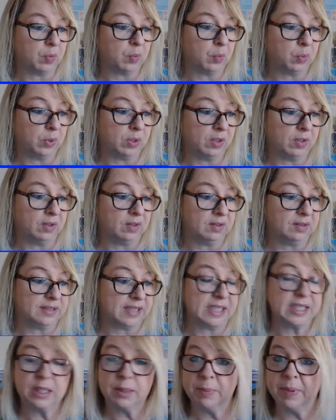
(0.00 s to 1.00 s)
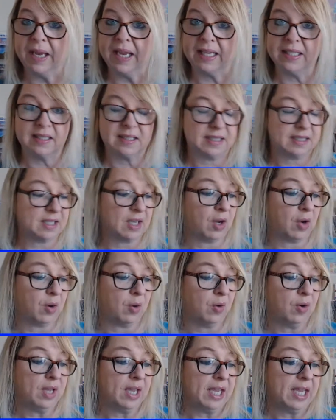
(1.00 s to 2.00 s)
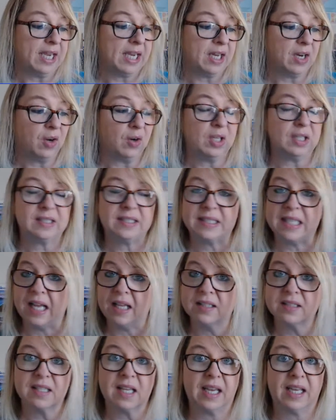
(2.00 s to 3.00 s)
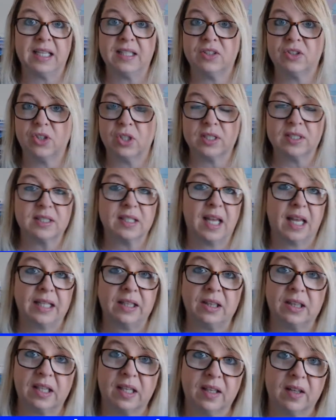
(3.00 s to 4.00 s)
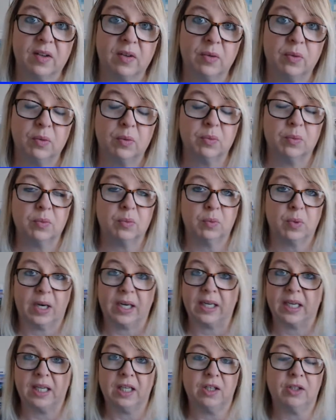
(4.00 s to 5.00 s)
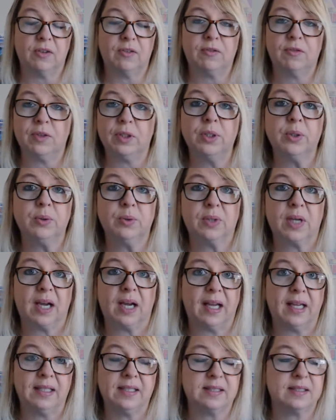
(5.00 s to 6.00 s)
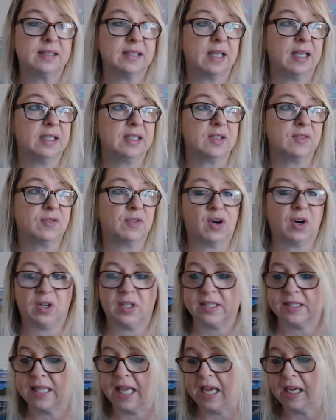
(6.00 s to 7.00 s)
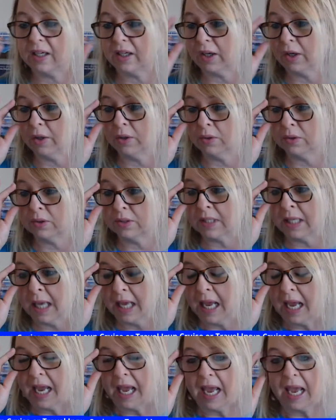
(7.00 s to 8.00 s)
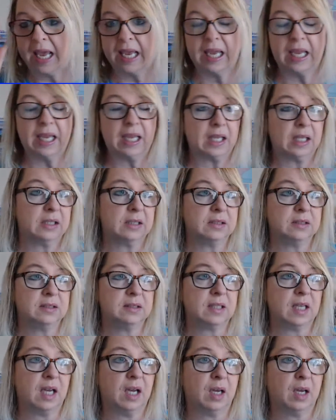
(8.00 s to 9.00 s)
will dissipate. So, you know, it sounds like it's just like the regular flu, guys, as far as that goes. And